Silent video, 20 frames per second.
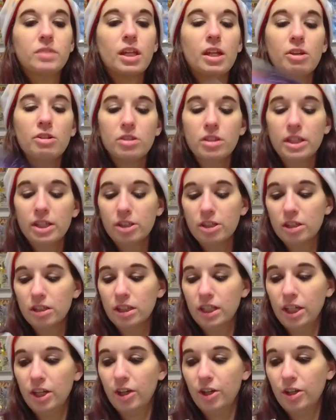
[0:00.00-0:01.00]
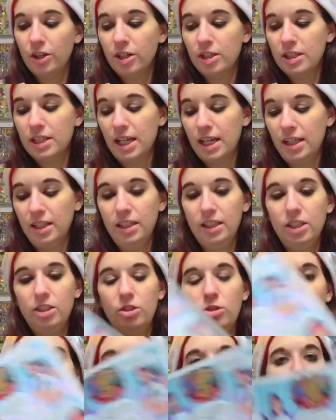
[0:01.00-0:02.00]
Are literally her telling
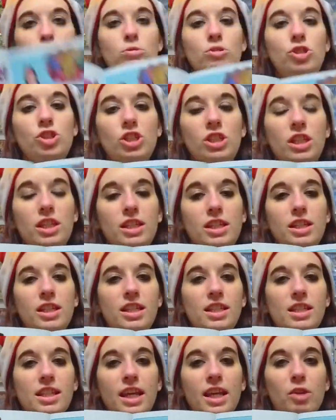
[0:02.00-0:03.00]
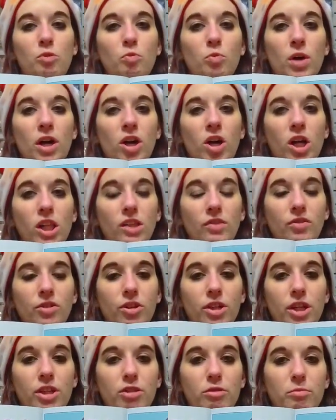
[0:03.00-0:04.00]
you who she is and what all of
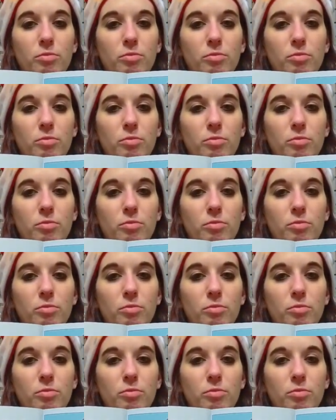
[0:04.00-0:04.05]
her other